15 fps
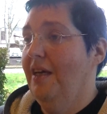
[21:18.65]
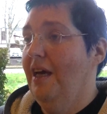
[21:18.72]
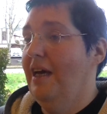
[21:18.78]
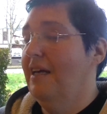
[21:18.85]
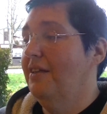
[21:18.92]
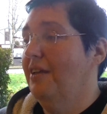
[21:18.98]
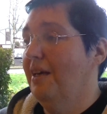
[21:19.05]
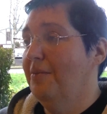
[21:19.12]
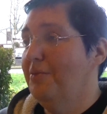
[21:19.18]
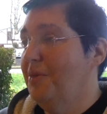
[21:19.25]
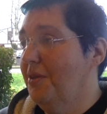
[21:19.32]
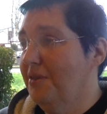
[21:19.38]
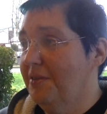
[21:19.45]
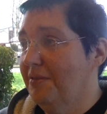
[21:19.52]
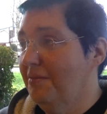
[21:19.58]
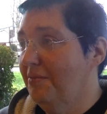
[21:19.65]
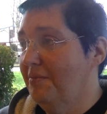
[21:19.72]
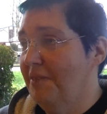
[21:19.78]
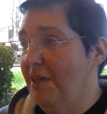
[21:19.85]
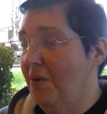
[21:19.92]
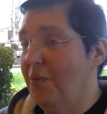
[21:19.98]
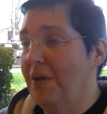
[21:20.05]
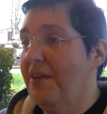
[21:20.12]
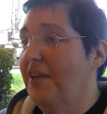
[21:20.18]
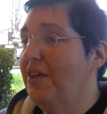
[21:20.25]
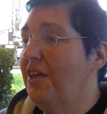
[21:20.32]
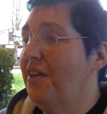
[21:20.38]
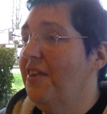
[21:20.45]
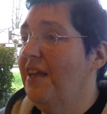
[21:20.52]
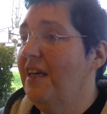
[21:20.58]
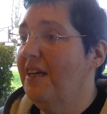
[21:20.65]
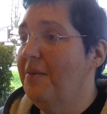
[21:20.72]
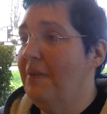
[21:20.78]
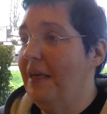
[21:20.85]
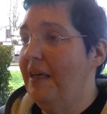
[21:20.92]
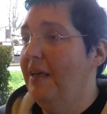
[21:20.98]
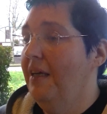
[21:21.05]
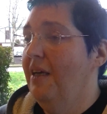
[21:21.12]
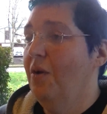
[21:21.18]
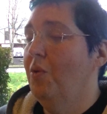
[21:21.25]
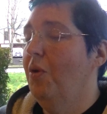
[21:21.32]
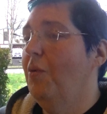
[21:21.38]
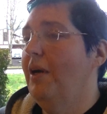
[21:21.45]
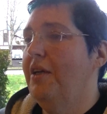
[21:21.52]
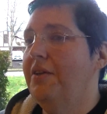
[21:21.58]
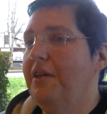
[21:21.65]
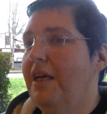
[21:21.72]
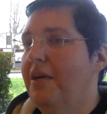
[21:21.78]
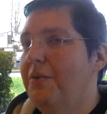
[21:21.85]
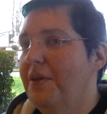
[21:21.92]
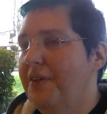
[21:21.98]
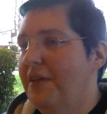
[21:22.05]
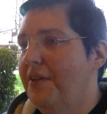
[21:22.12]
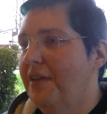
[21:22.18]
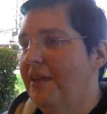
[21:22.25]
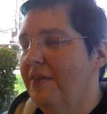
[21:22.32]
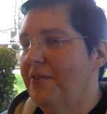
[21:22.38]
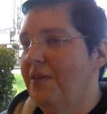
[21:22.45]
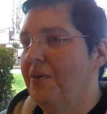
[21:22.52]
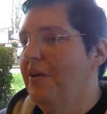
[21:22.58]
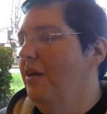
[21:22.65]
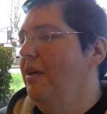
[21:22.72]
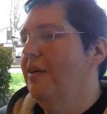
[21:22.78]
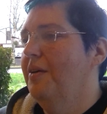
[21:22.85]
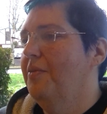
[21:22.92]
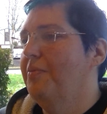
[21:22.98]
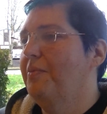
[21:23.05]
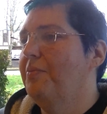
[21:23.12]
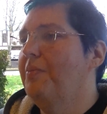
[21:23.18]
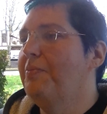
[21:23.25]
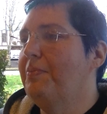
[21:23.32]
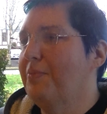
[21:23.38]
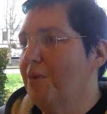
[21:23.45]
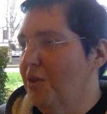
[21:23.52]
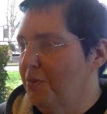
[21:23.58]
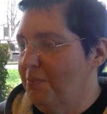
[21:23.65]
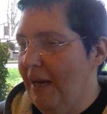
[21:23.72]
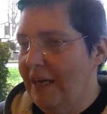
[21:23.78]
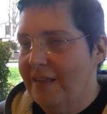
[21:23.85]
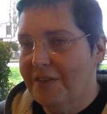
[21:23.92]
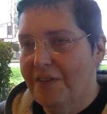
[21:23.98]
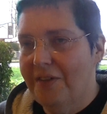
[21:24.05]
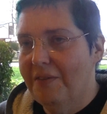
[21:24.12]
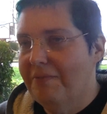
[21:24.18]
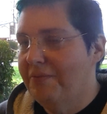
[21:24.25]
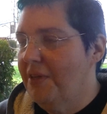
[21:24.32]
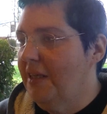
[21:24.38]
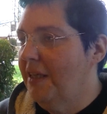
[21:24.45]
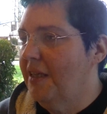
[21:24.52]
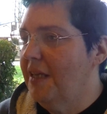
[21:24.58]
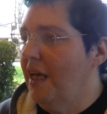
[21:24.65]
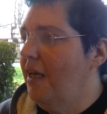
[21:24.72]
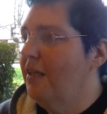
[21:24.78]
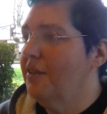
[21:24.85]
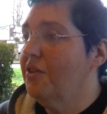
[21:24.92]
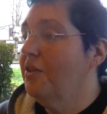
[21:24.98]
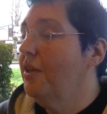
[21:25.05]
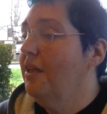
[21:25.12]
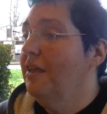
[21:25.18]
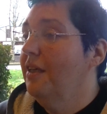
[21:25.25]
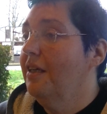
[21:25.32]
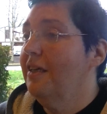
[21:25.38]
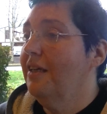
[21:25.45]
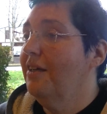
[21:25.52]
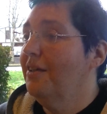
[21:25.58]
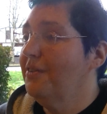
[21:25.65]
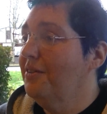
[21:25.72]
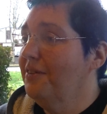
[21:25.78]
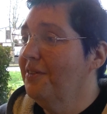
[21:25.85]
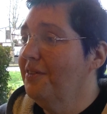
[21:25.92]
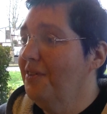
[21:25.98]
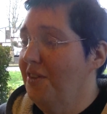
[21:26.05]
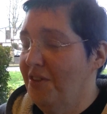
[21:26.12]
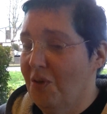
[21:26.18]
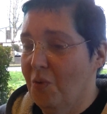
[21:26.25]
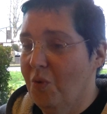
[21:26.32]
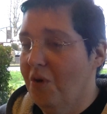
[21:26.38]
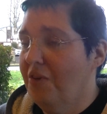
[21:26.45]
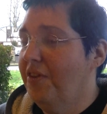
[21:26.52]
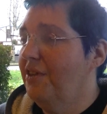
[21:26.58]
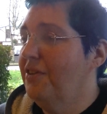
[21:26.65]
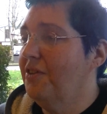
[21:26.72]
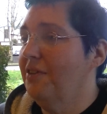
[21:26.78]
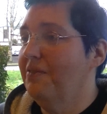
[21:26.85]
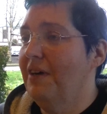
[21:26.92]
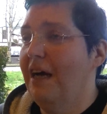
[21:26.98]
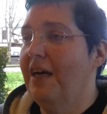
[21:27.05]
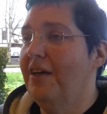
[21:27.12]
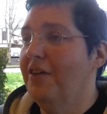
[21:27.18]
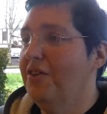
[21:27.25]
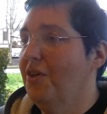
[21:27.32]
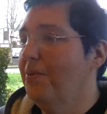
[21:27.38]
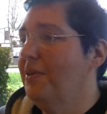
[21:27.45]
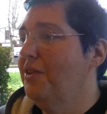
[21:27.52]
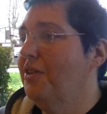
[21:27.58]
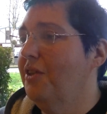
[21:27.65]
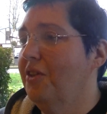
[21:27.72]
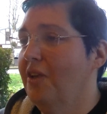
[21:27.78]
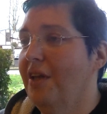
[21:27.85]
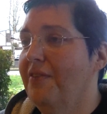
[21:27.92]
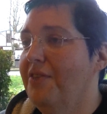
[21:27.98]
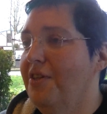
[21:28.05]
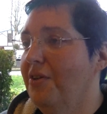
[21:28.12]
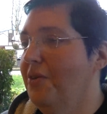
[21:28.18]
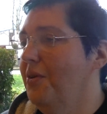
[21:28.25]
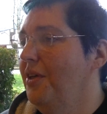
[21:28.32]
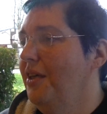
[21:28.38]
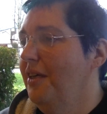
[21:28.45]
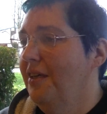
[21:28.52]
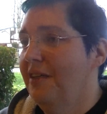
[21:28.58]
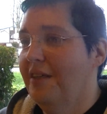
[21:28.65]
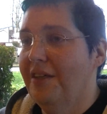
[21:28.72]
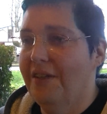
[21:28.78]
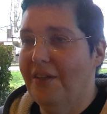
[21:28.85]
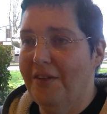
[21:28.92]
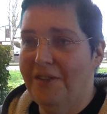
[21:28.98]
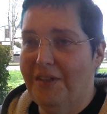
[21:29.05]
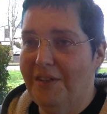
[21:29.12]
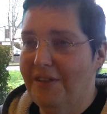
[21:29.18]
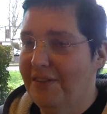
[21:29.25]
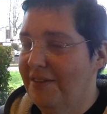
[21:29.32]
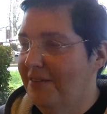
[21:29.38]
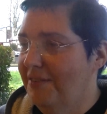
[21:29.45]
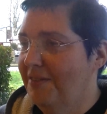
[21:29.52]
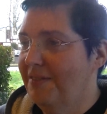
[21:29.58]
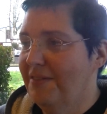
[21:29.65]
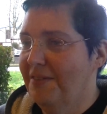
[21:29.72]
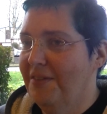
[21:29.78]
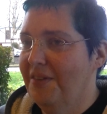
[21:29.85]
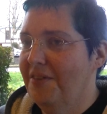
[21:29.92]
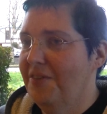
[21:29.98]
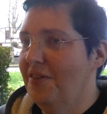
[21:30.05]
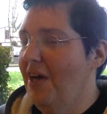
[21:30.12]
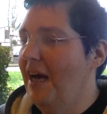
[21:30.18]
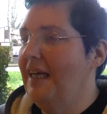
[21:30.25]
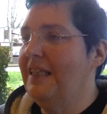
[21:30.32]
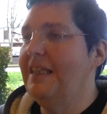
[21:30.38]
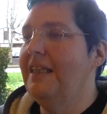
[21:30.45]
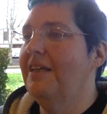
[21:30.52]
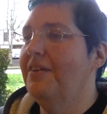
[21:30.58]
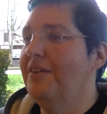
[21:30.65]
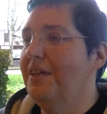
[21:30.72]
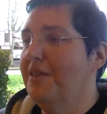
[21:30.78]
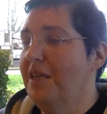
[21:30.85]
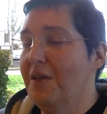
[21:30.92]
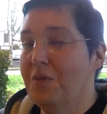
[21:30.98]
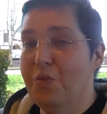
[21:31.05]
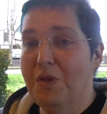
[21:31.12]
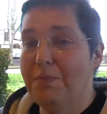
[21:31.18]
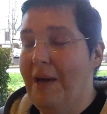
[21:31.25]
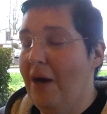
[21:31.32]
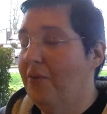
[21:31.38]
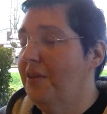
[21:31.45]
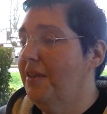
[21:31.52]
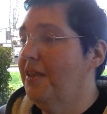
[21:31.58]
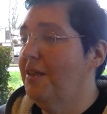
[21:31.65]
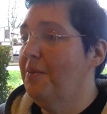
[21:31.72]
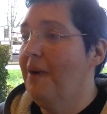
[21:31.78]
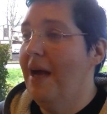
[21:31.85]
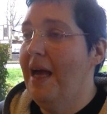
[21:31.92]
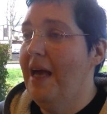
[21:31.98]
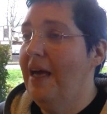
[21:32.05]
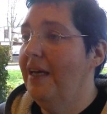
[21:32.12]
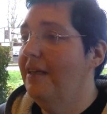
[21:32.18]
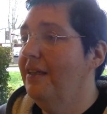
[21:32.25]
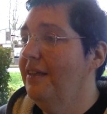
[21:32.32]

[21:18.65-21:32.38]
And I'm just, what are they going to think of me? Well, why do you care what they think of you? It goes back to the freaking nuns. You're worthless, you're vile, nobody's going to love you. The idea that was pounded into my head.